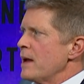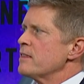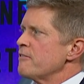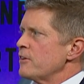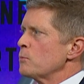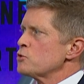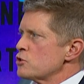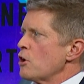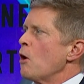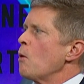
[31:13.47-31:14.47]
made the film
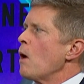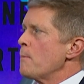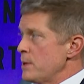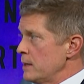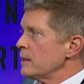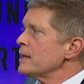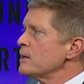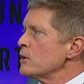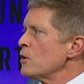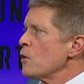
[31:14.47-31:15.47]
so appealing